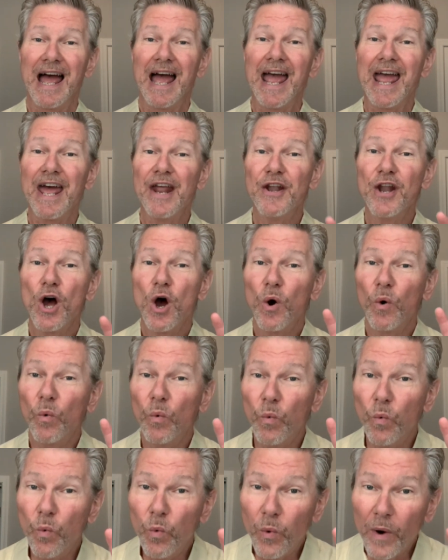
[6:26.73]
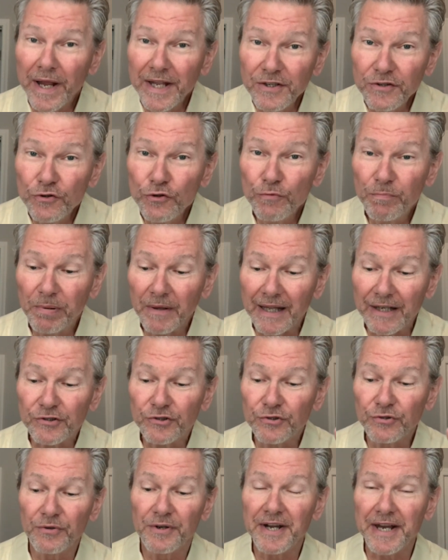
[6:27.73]
and when you
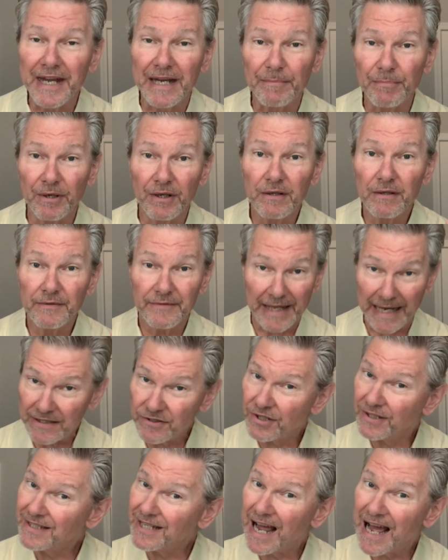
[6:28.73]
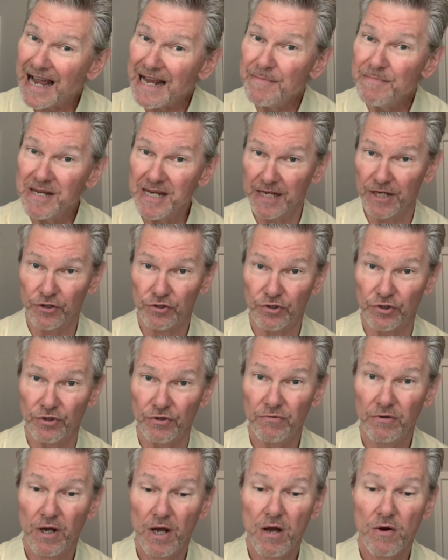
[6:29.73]
bless your neighbor, that's a timing
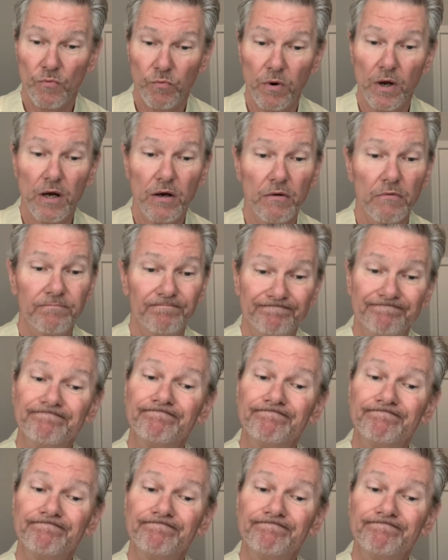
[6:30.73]
issue. Well,